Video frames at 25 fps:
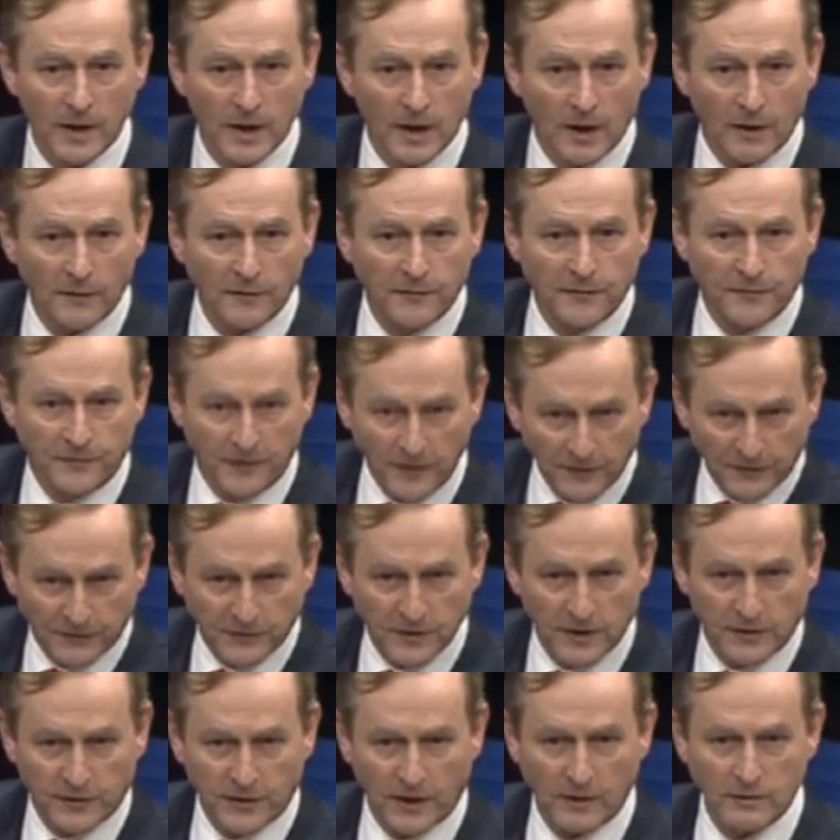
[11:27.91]
of
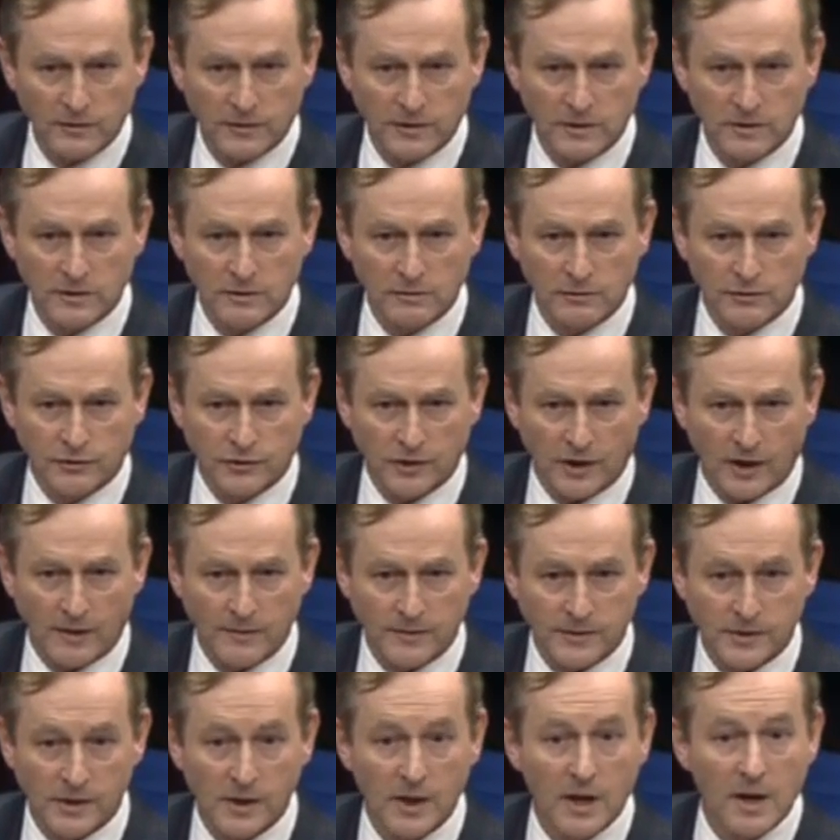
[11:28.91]
50,000 new
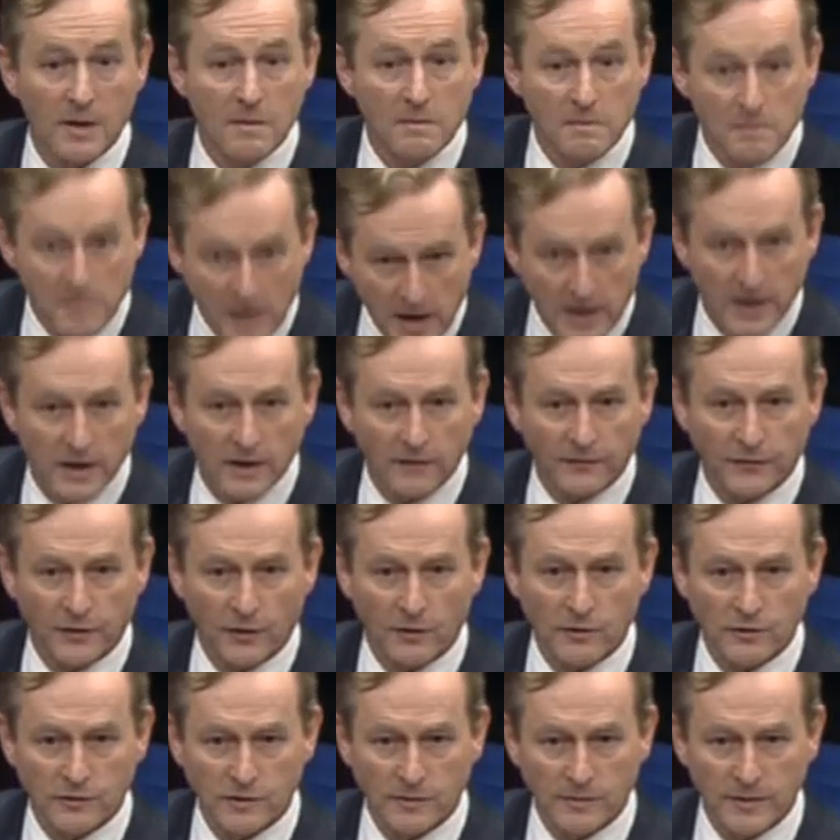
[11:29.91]
jobs. Many of
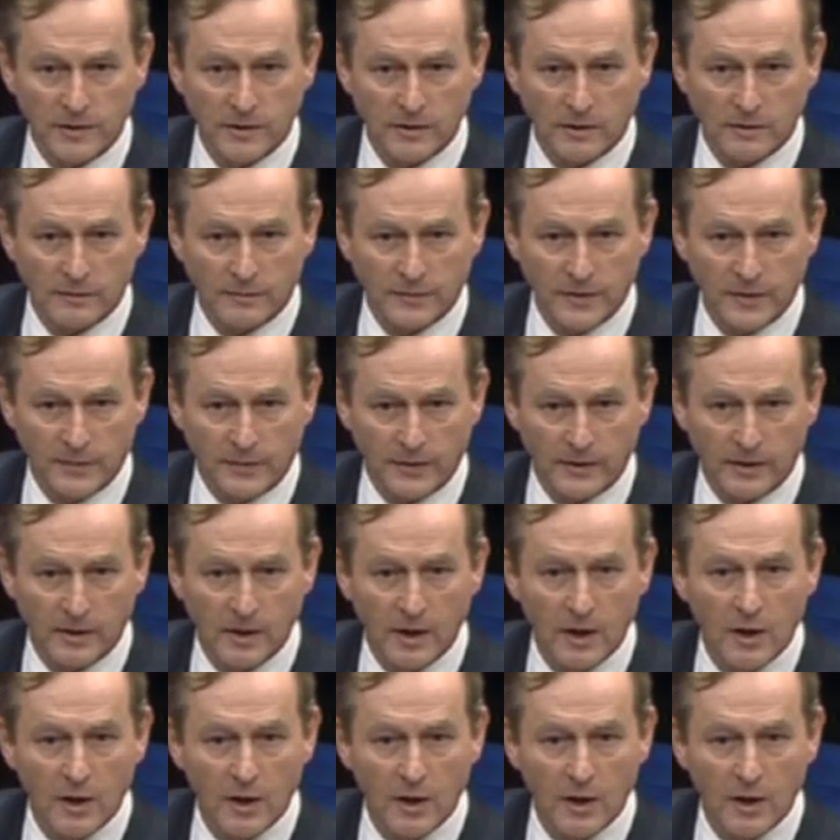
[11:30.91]
those will be the young people.